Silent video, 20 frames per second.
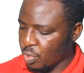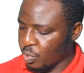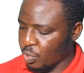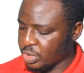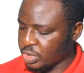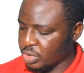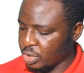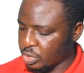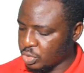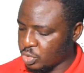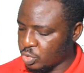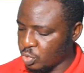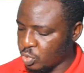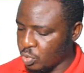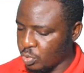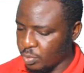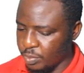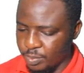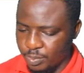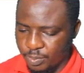Question
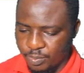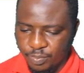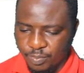2